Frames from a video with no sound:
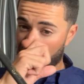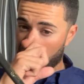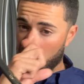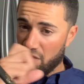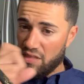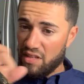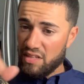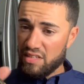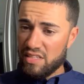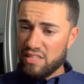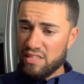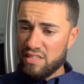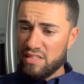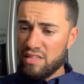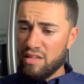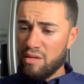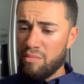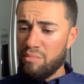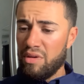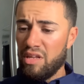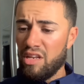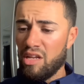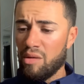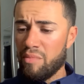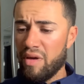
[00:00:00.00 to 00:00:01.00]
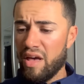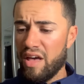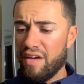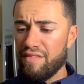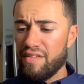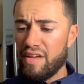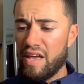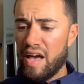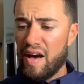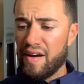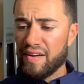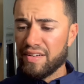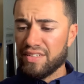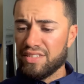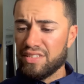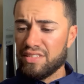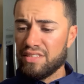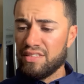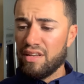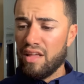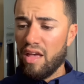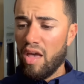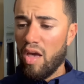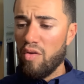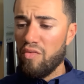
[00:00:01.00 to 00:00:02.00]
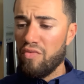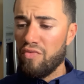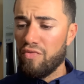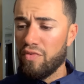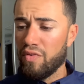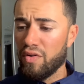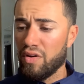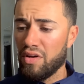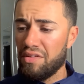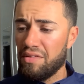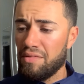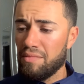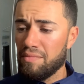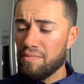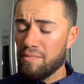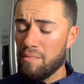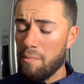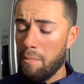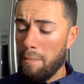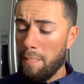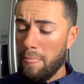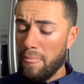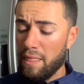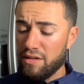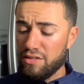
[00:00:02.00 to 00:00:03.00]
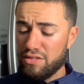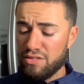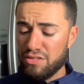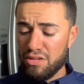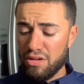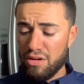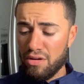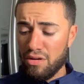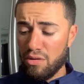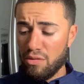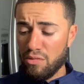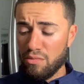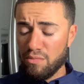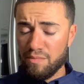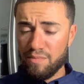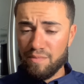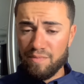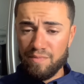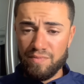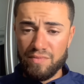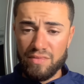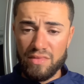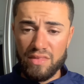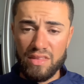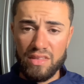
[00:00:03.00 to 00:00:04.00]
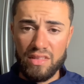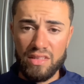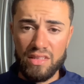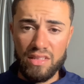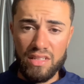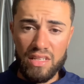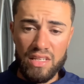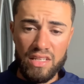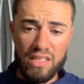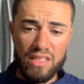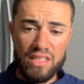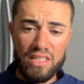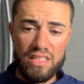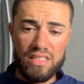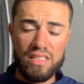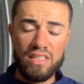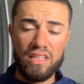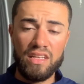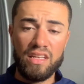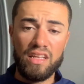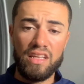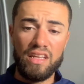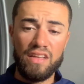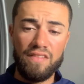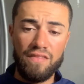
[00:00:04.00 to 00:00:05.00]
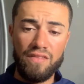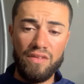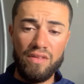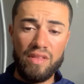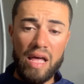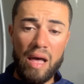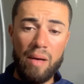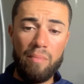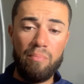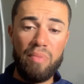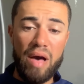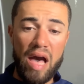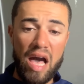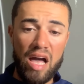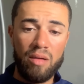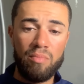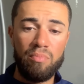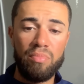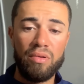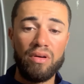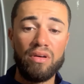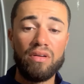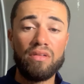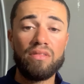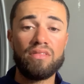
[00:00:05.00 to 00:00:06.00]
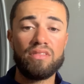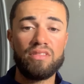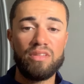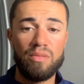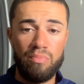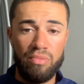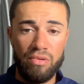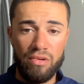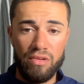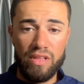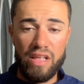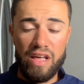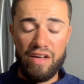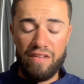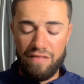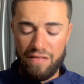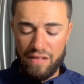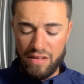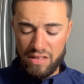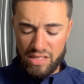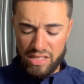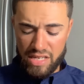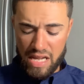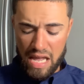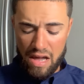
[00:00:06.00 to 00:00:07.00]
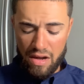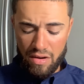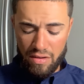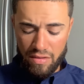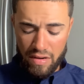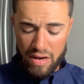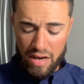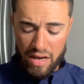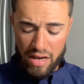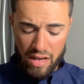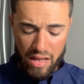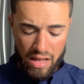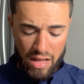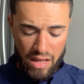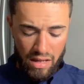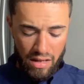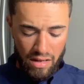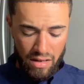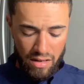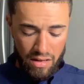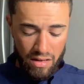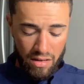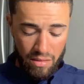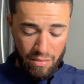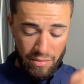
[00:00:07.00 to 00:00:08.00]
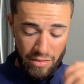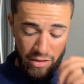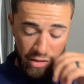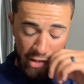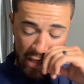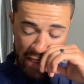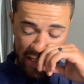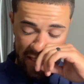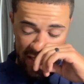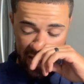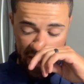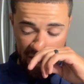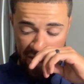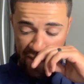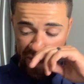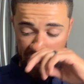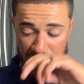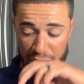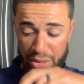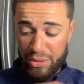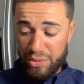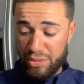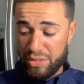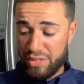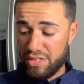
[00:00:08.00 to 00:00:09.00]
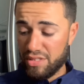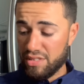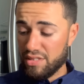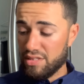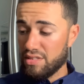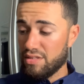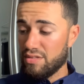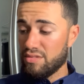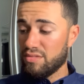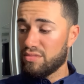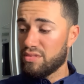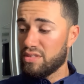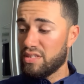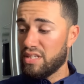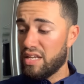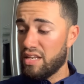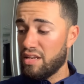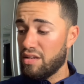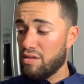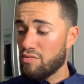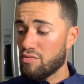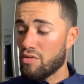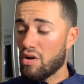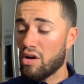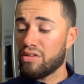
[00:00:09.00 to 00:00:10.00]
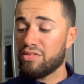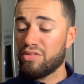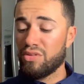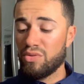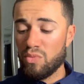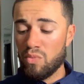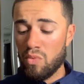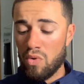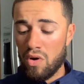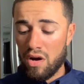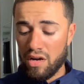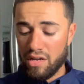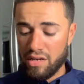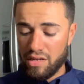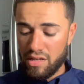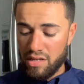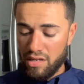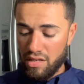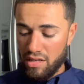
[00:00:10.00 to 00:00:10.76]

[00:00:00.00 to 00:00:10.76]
This is the medium heavy action 8-foot. So this is gonna give you that backbone to pull that fish out, right? You guys can use really any rod you want,